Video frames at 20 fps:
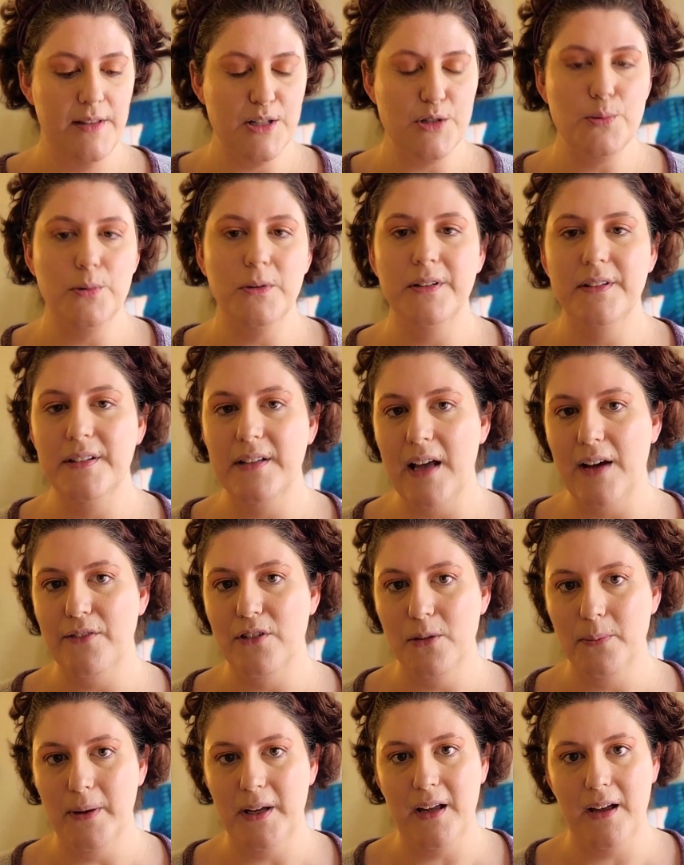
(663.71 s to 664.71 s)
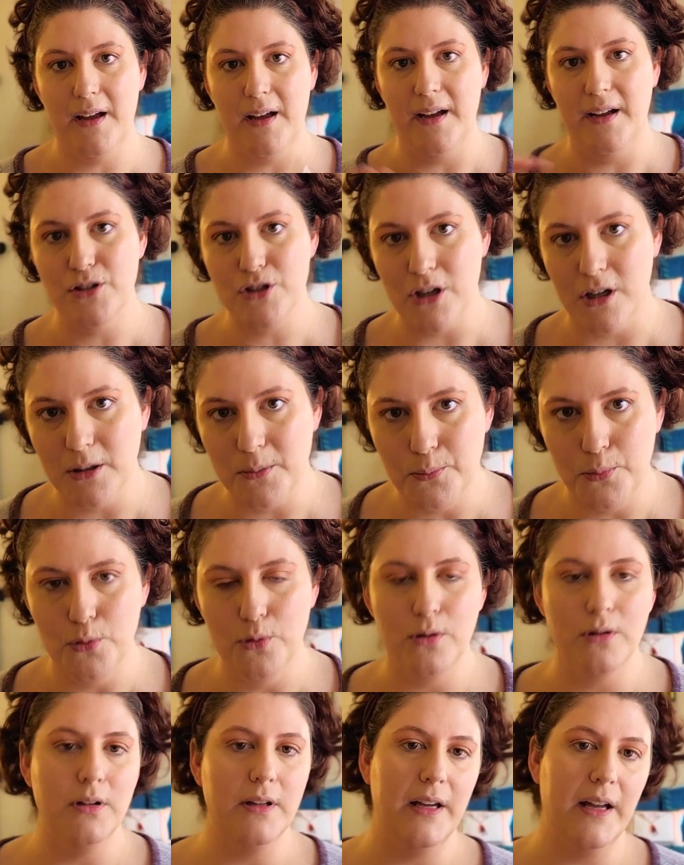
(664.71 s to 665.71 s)
This will never be a talk
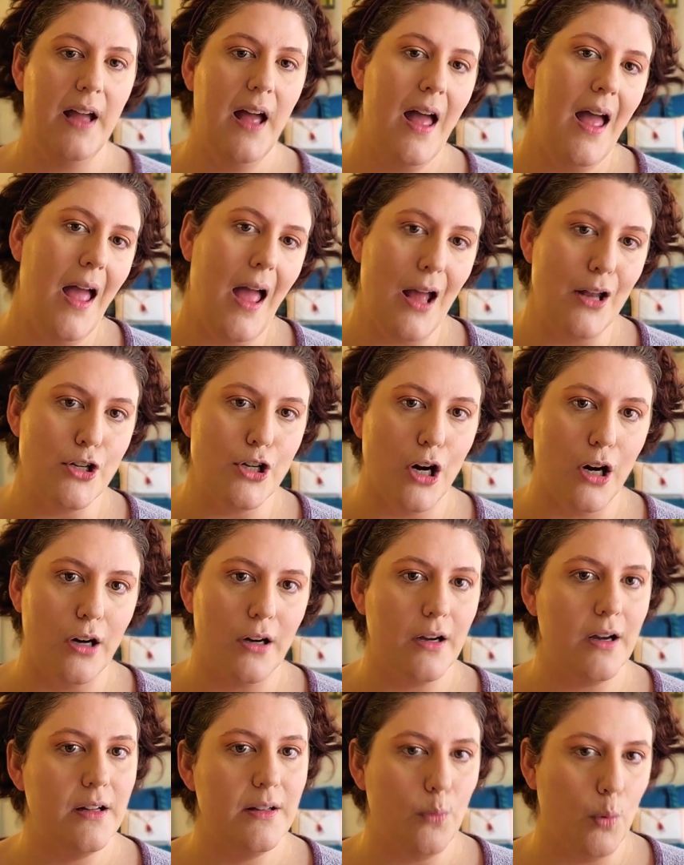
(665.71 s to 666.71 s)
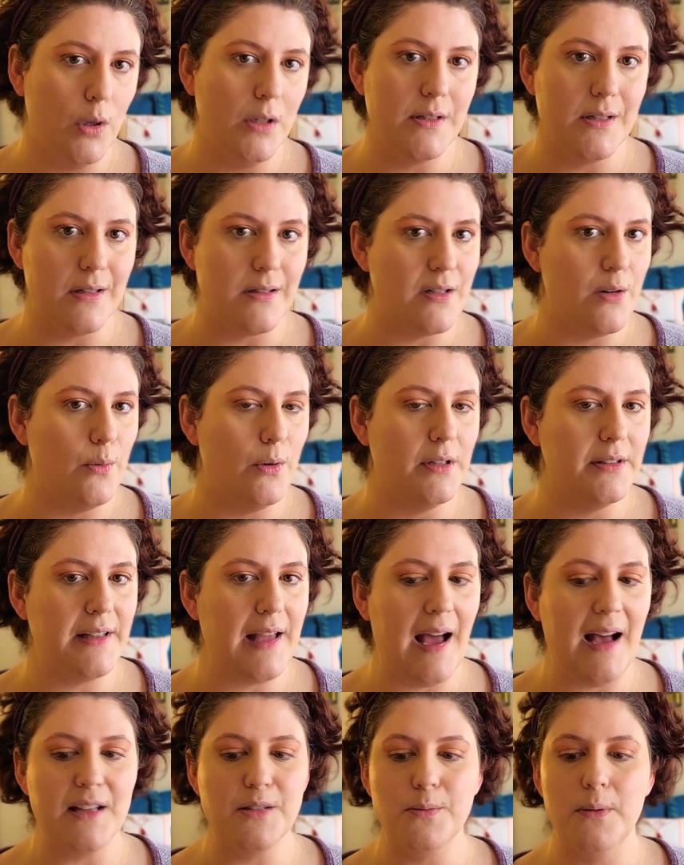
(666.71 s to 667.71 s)
poorly and dog Walt Disney World
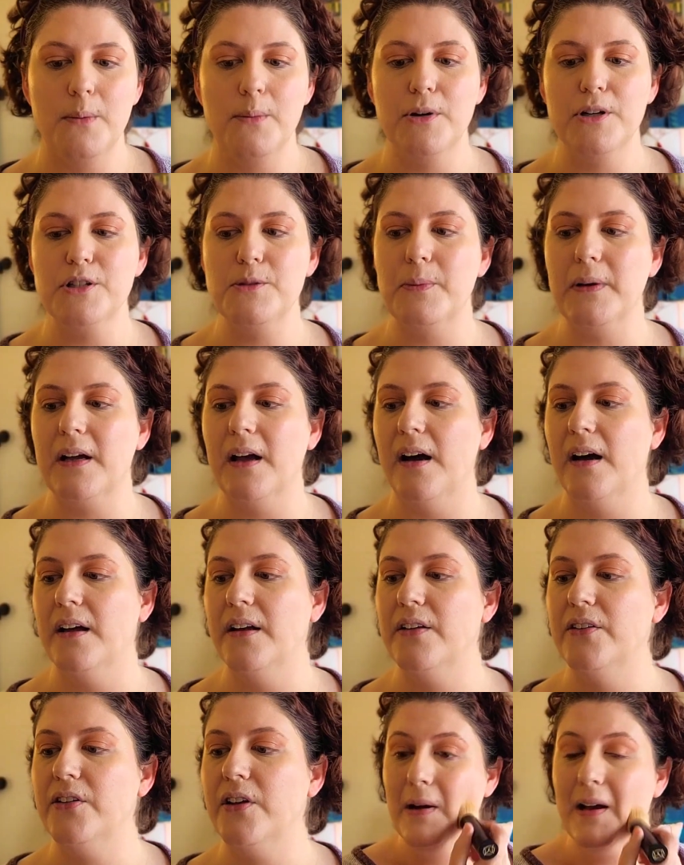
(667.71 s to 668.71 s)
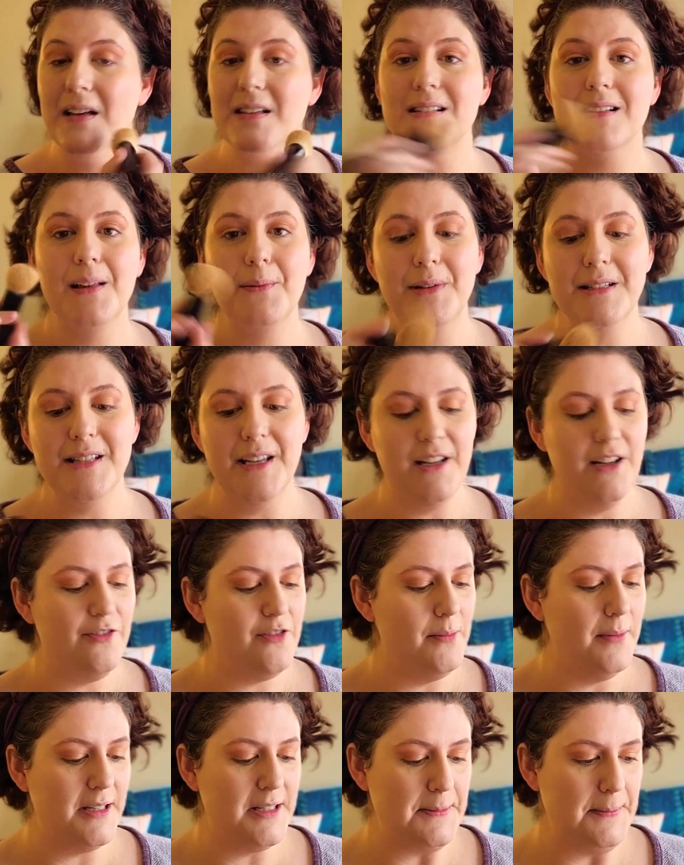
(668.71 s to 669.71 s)
cast members because let me tell you
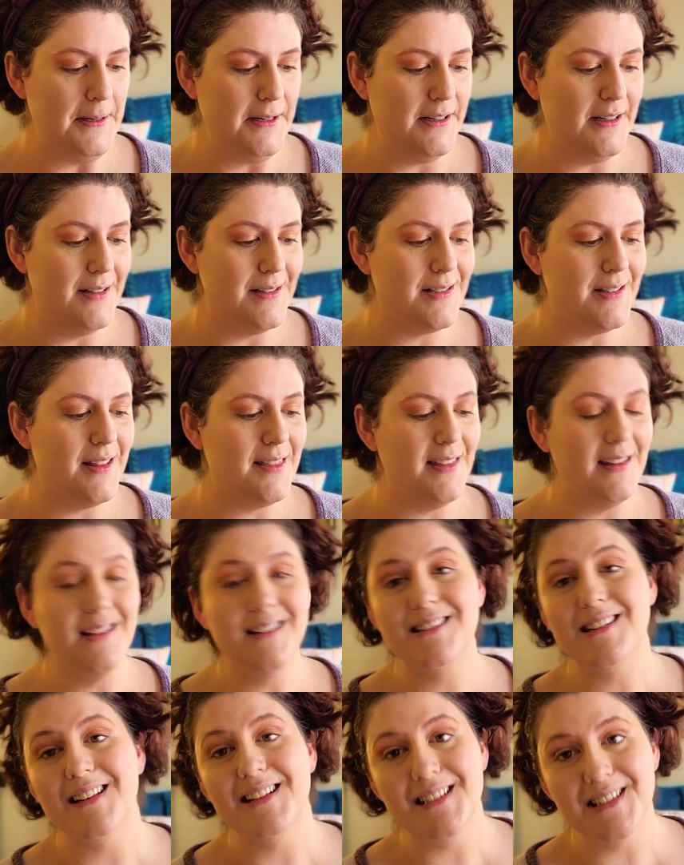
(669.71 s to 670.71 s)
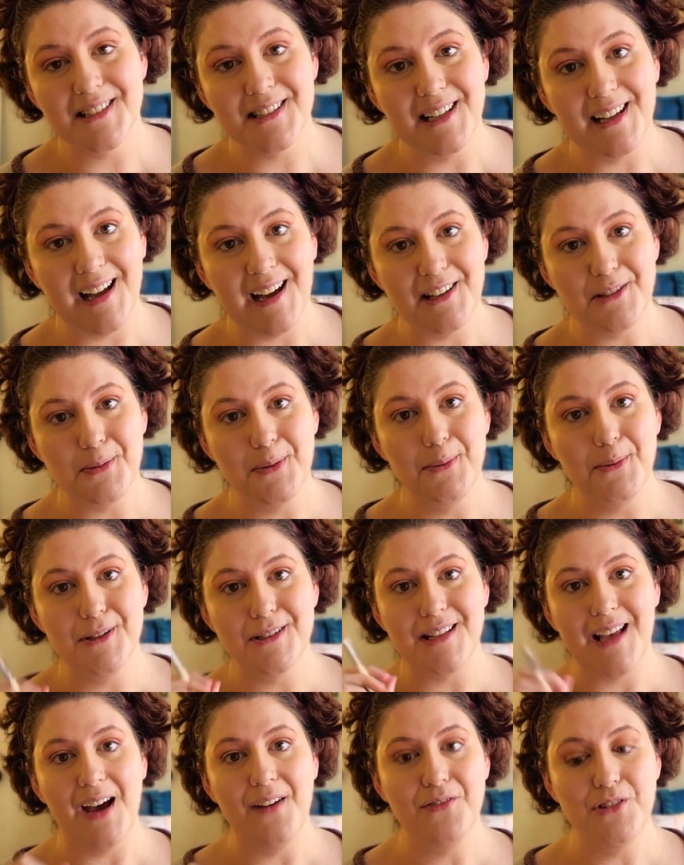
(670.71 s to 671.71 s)
from experience, the things that Disney cast
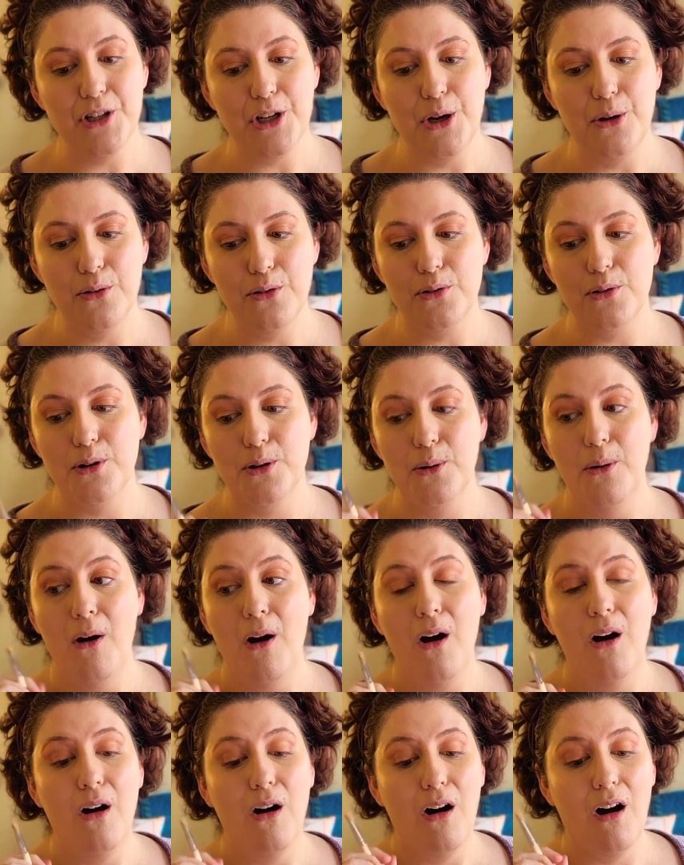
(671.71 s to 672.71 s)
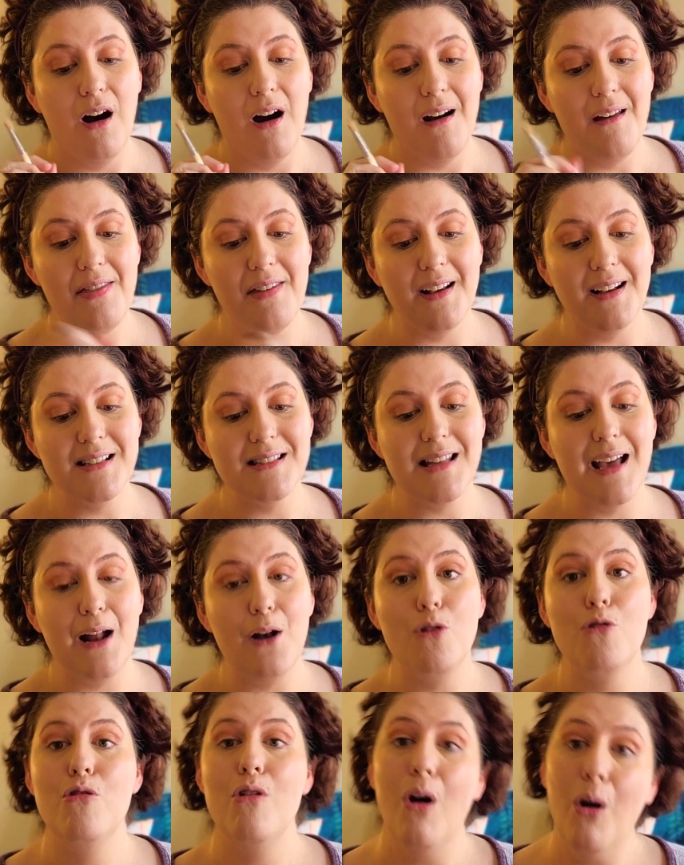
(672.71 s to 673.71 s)
members have to go through are things that
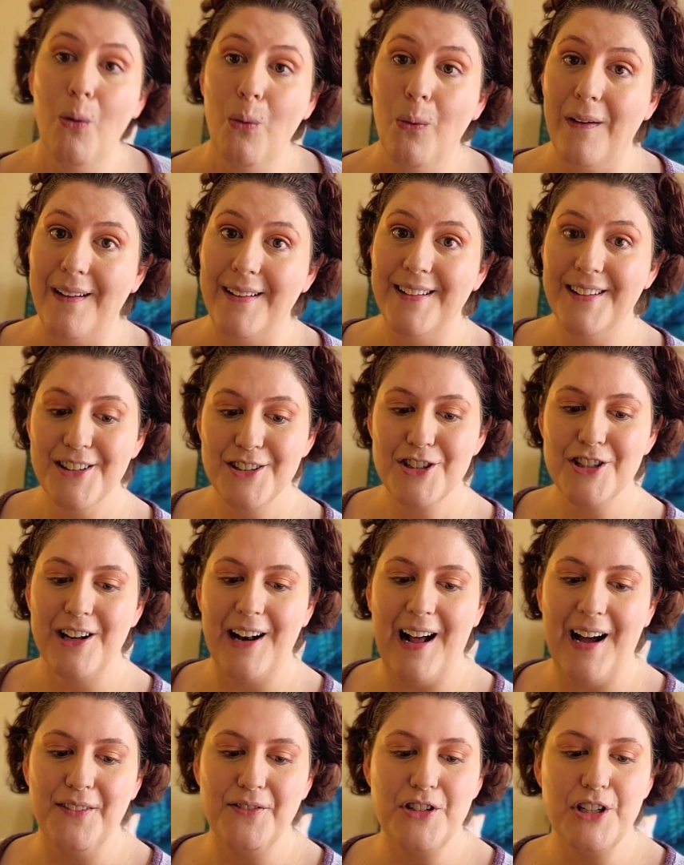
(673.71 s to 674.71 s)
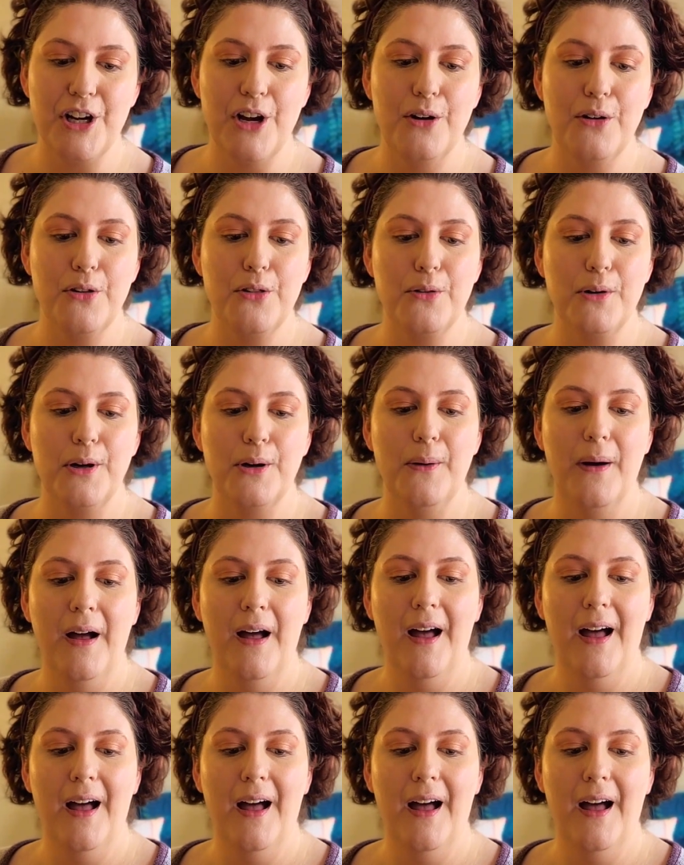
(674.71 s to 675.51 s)
no one should have to go through,